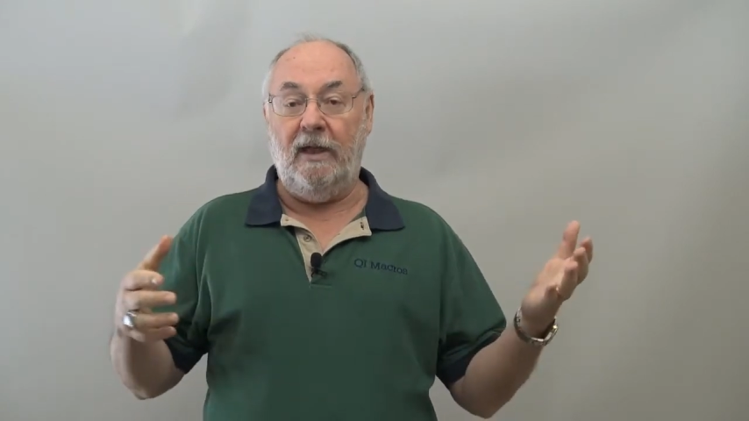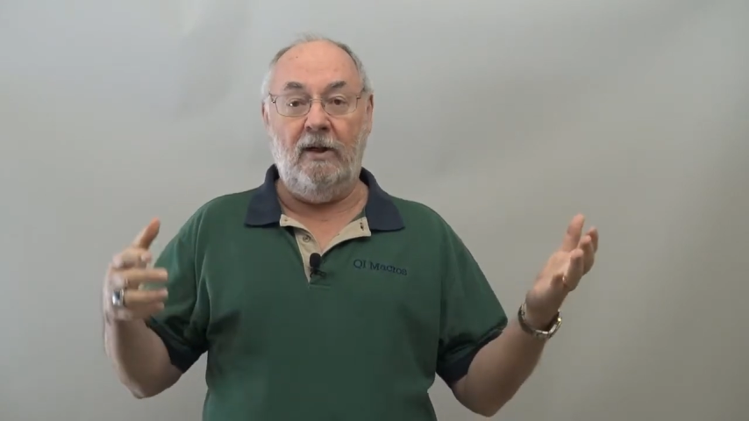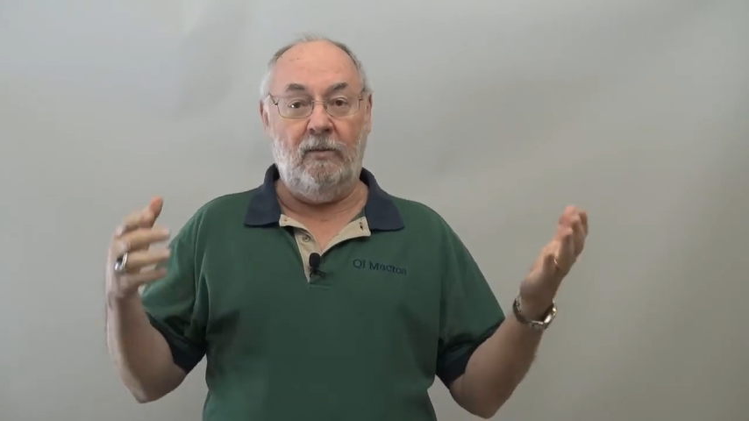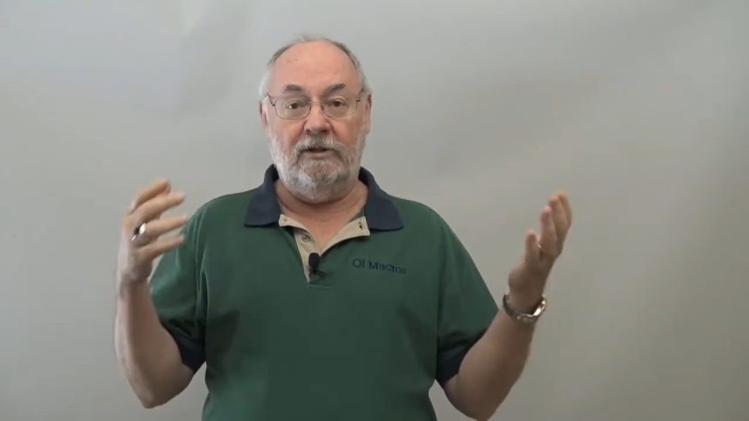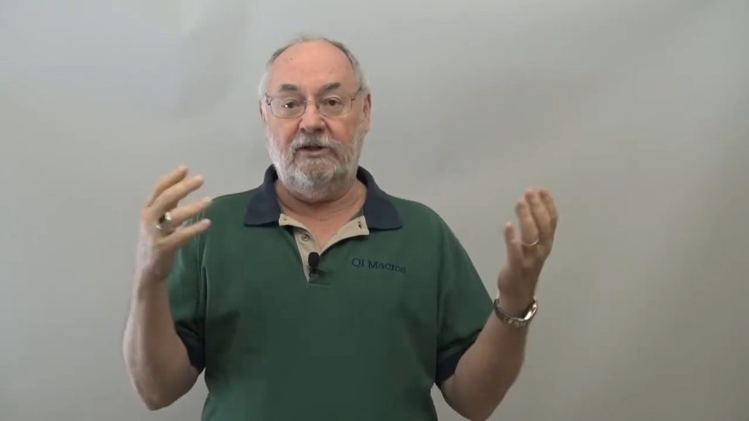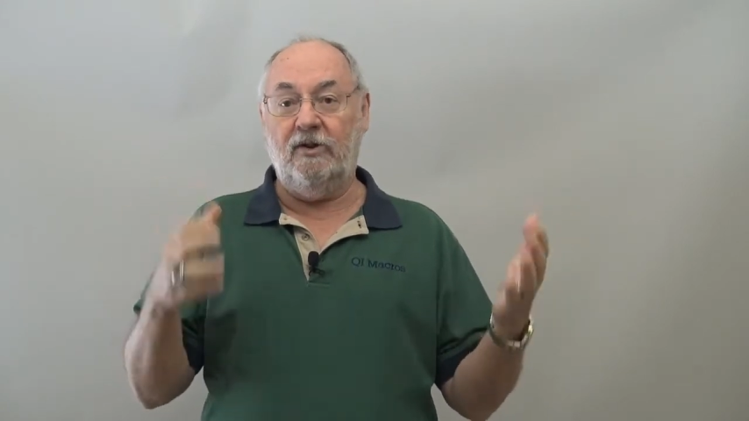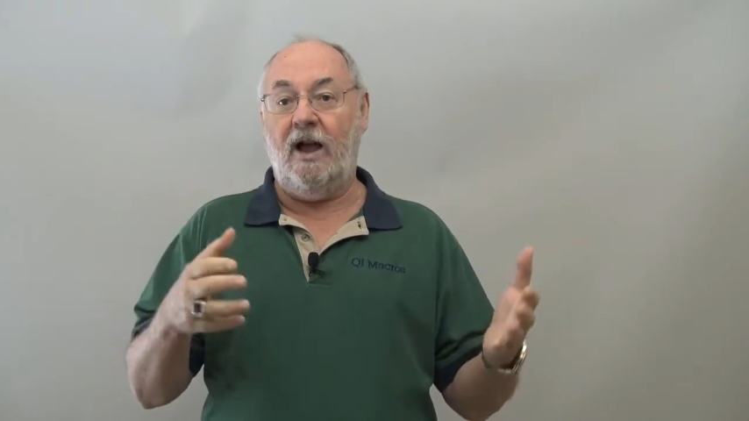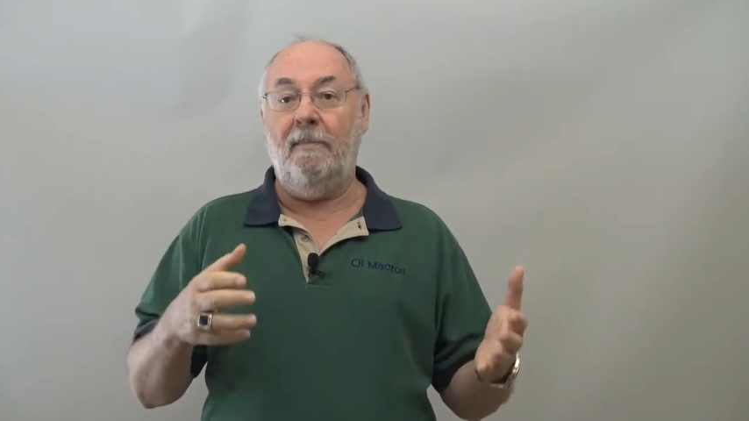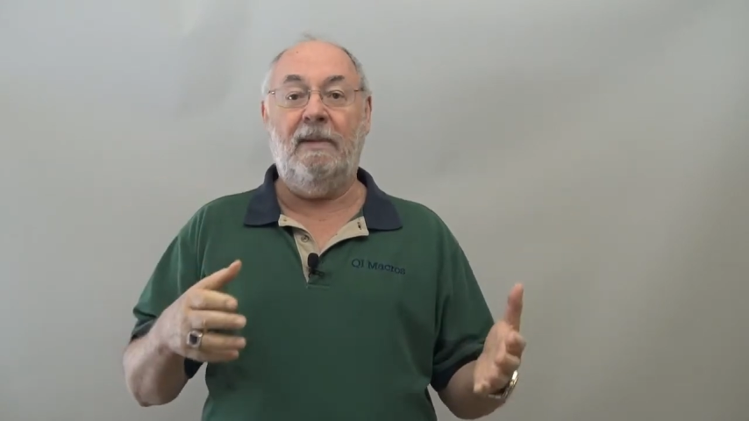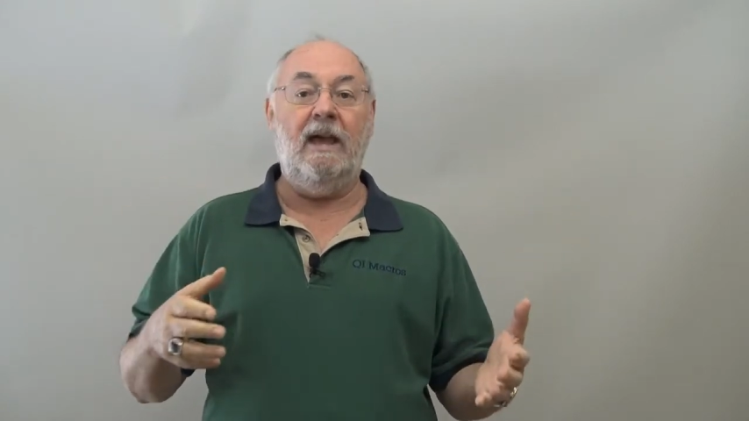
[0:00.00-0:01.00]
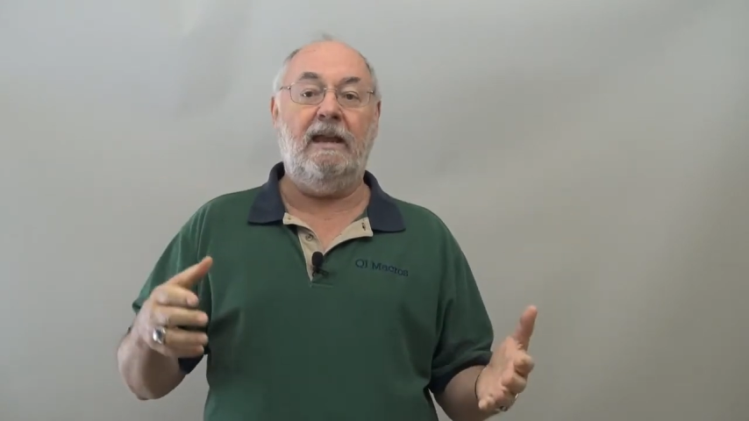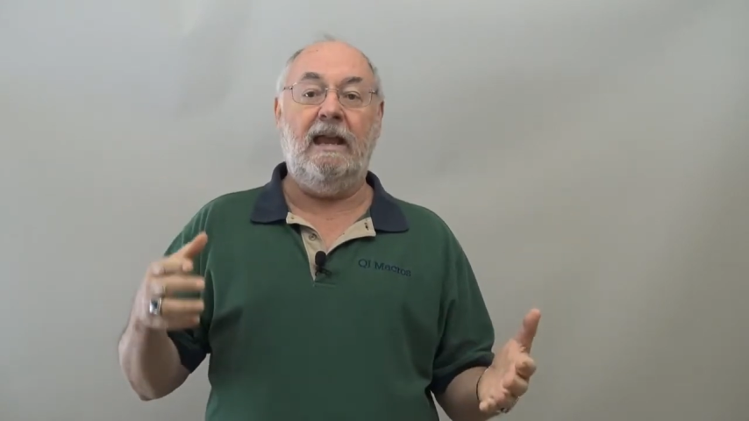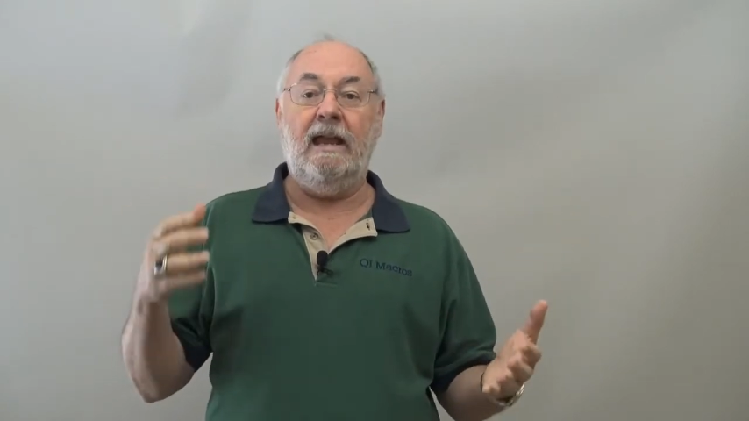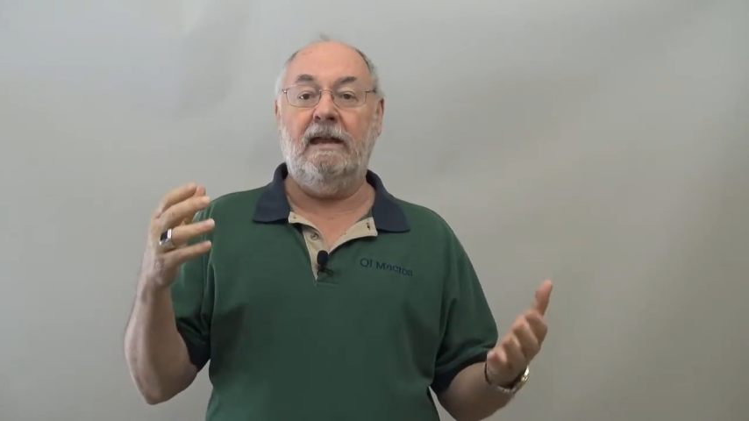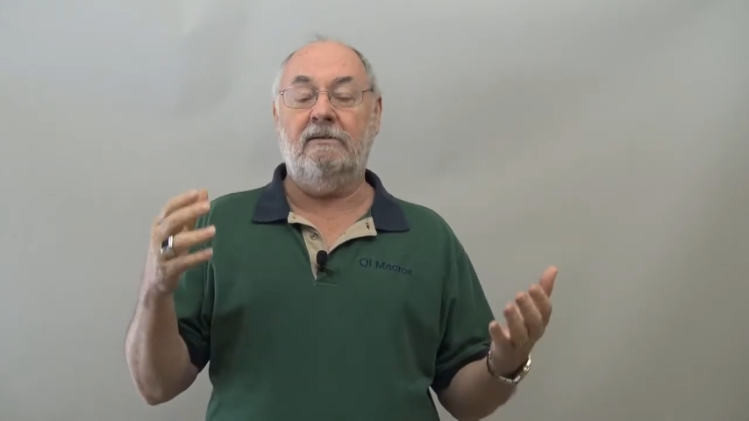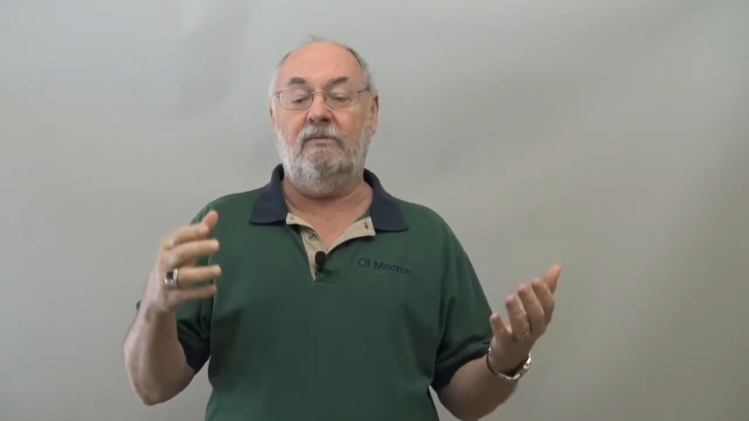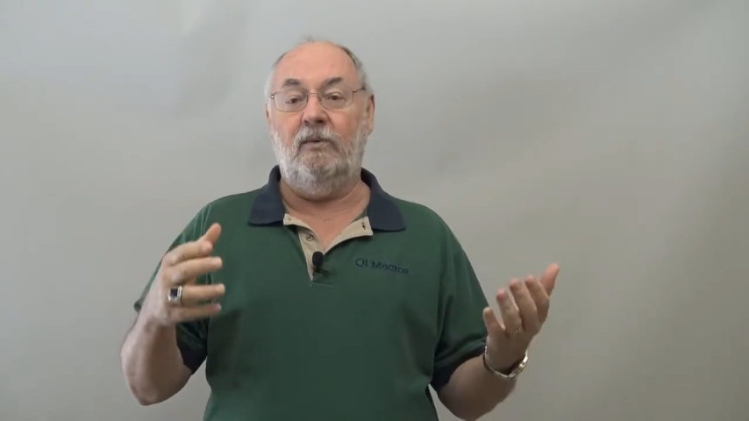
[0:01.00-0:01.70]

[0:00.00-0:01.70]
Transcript: and we'll do combat and